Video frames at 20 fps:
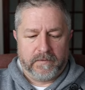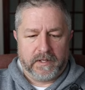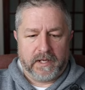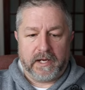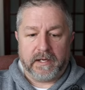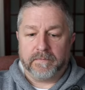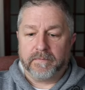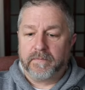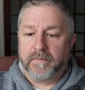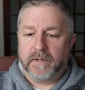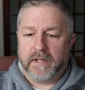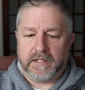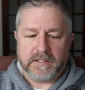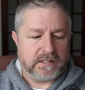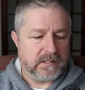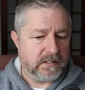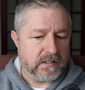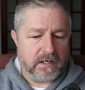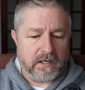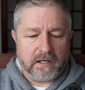Hey,
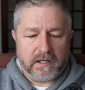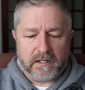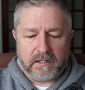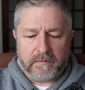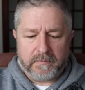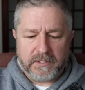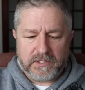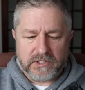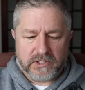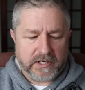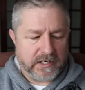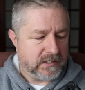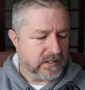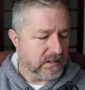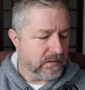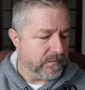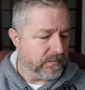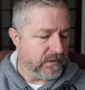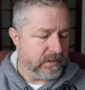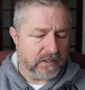let's, uh, let me check
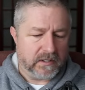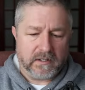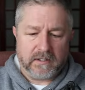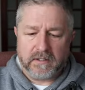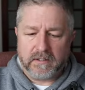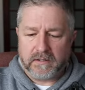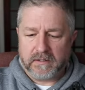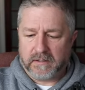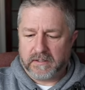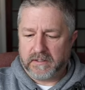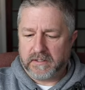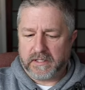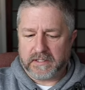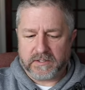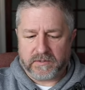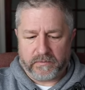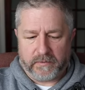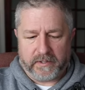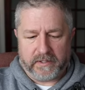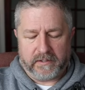something.
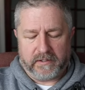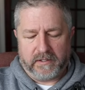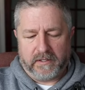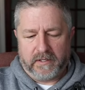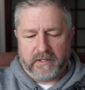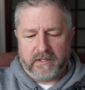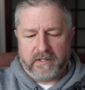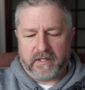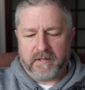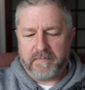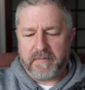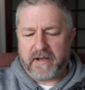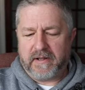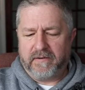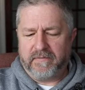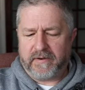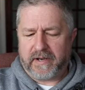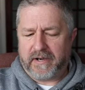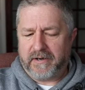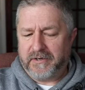That's weird. The amount
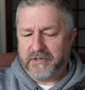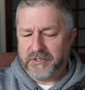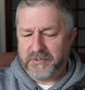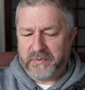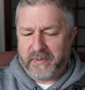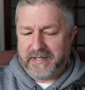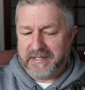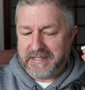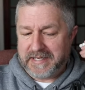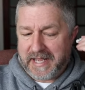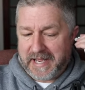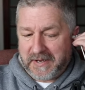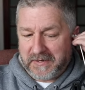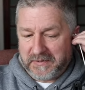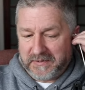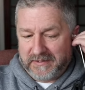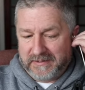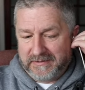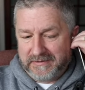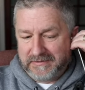of errors went
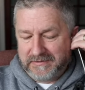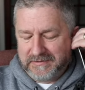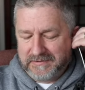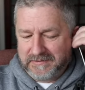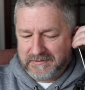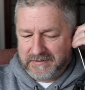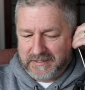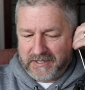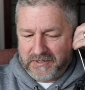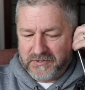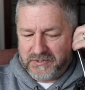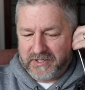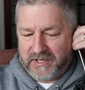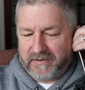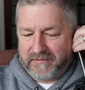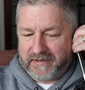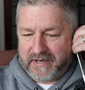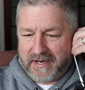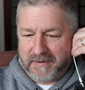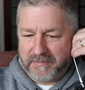down. That usually
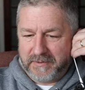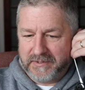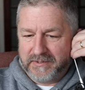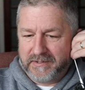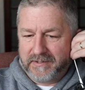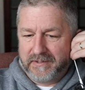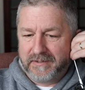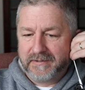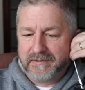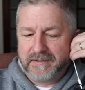never happens.